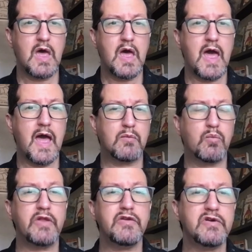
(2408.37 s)
And
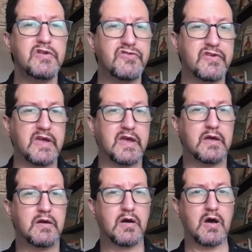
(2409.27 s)
what you can
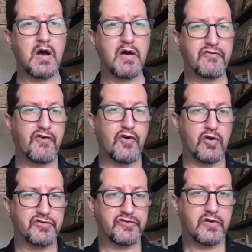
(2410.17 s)
see
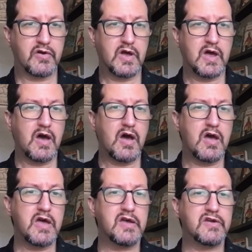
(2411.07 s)
first
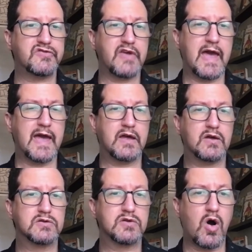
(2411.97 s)
is a
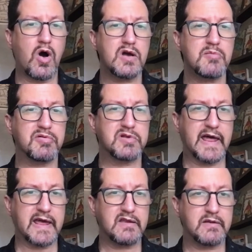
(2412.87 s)
long
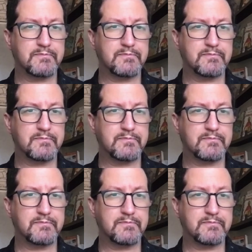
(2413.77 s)
plate